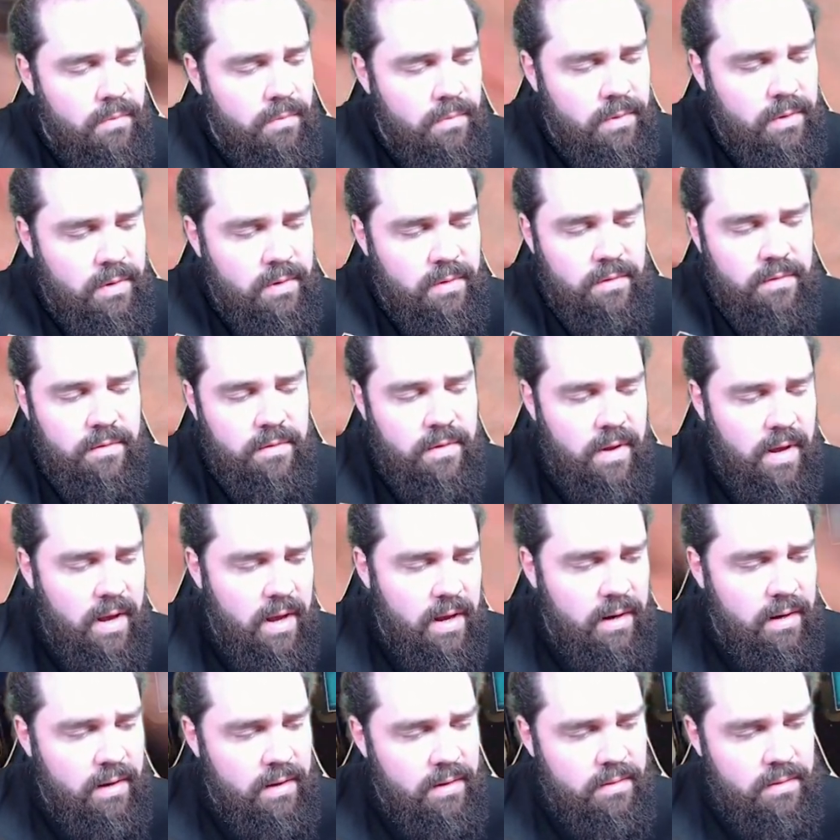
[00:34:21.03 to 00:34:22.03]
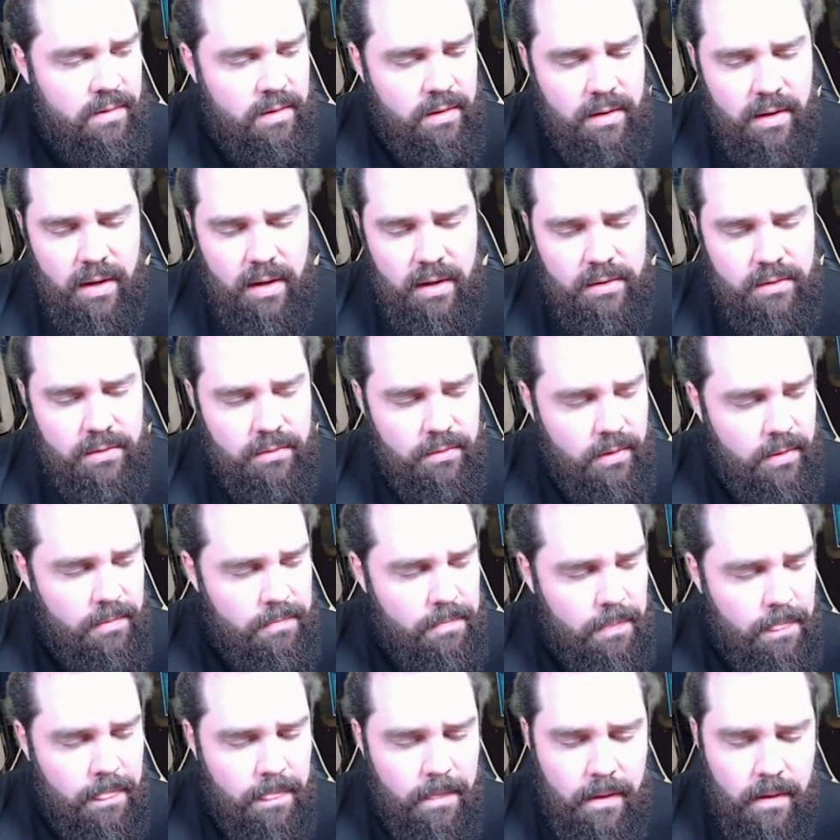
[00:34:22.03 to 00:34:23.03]
It's dead, I think,
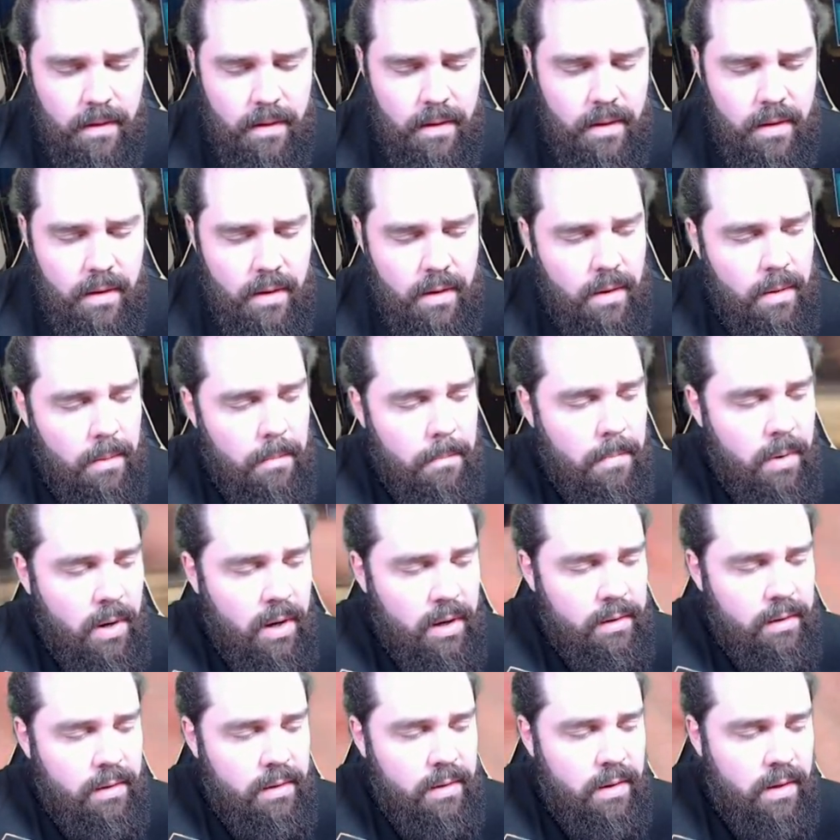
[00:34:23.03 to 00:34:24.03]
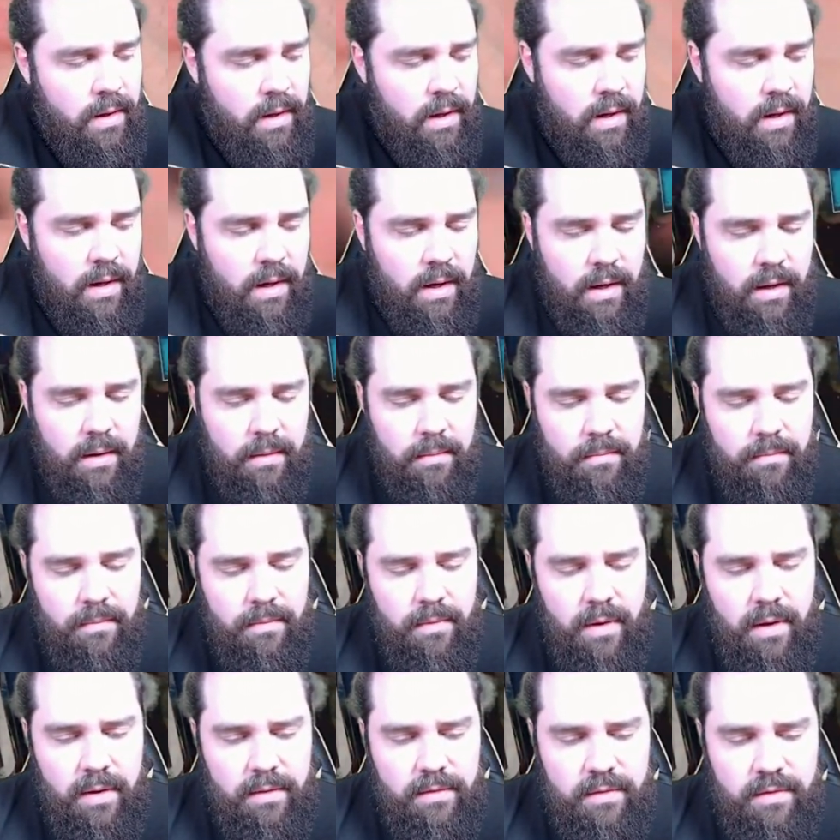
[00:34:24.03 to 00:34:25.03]
actually. But
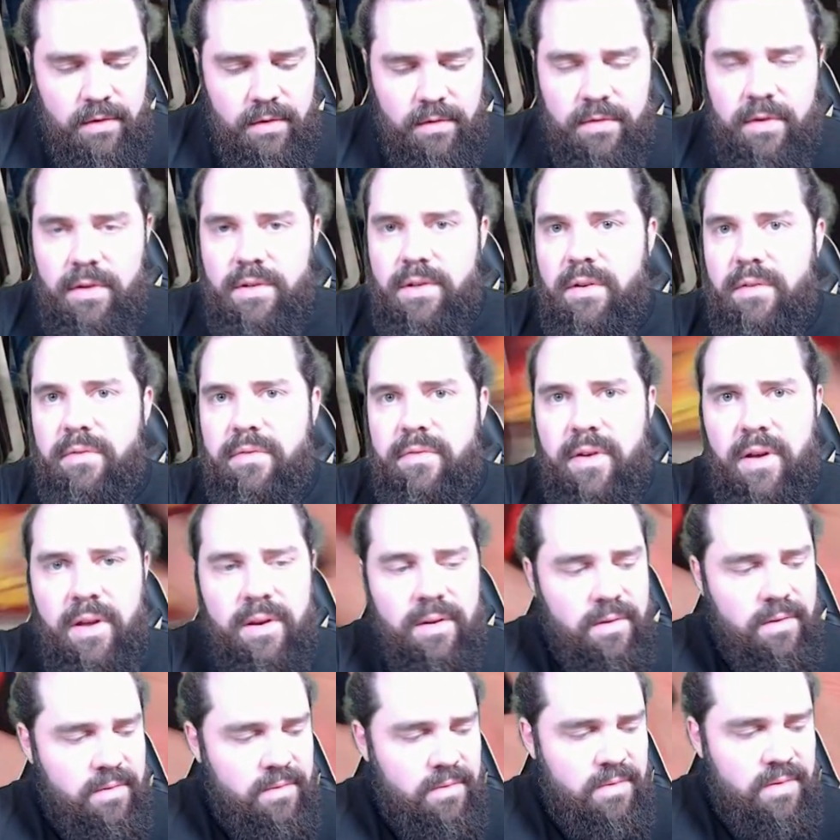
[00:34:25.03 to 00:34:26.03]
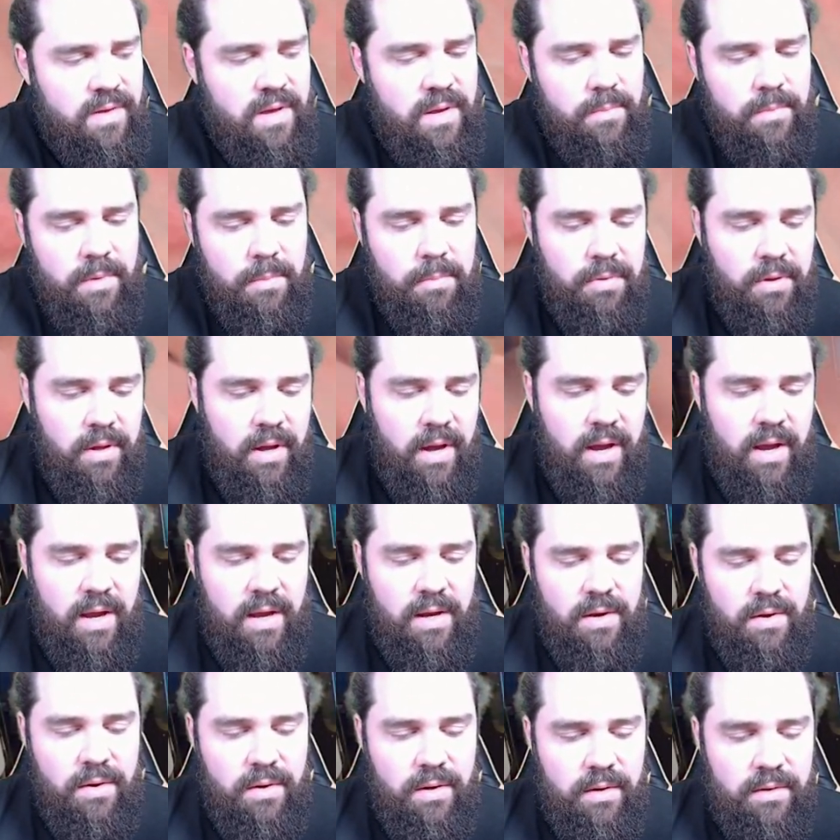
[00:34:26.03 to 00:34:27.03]
it's just such a fun theme to play,
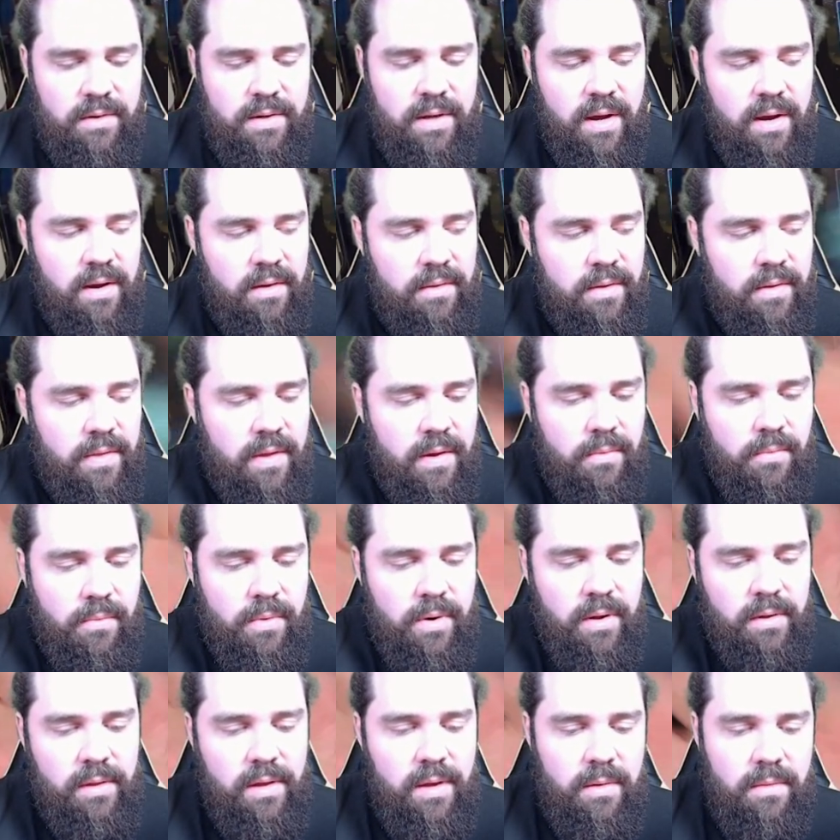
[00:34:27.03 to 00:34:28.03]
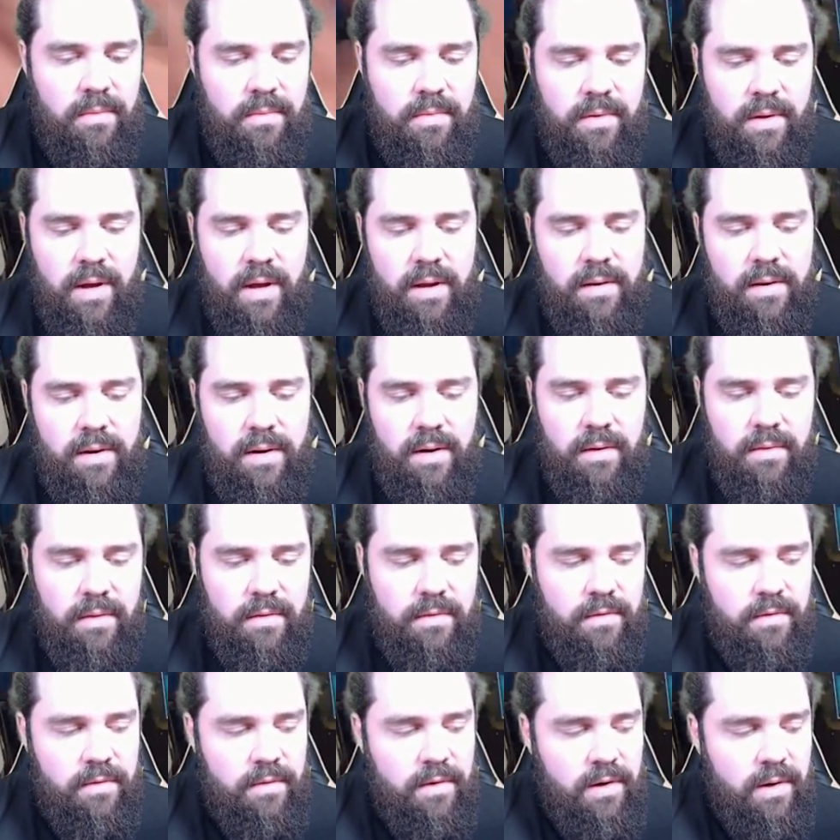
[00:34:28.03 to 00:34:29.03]
and you can tell that they really thought, you know,
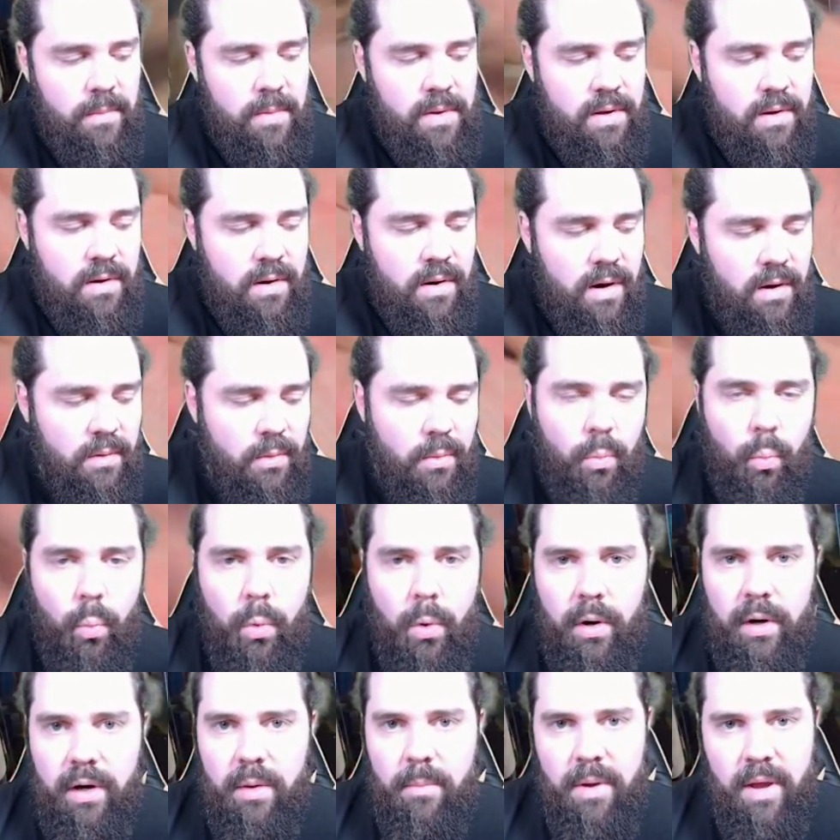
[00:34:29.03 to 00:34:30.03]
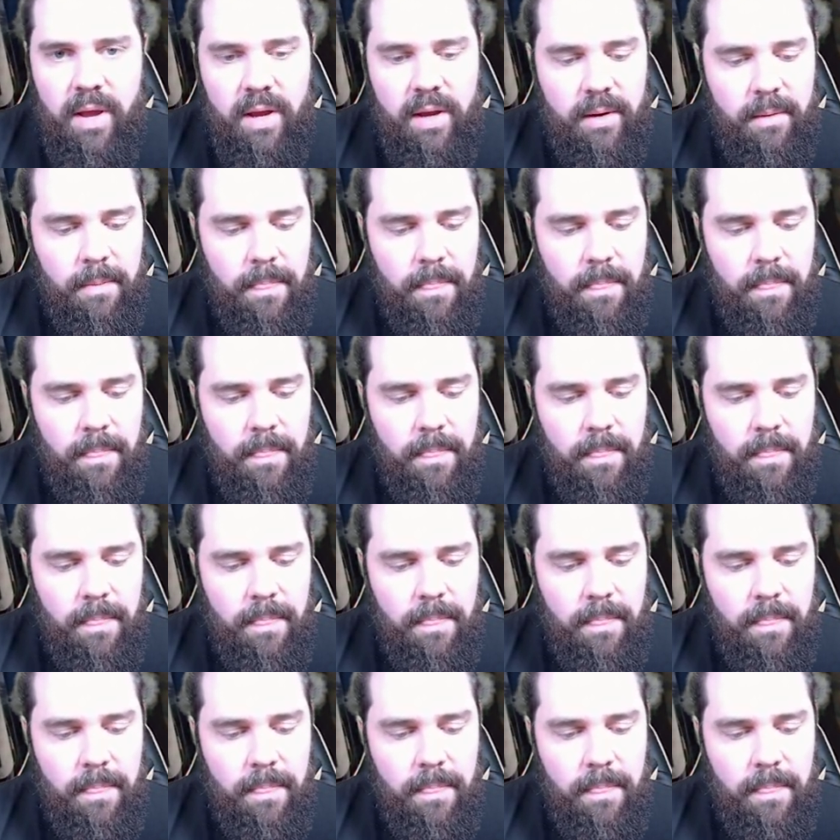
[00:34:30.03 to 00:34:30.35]
this is going to be a card we're going to make.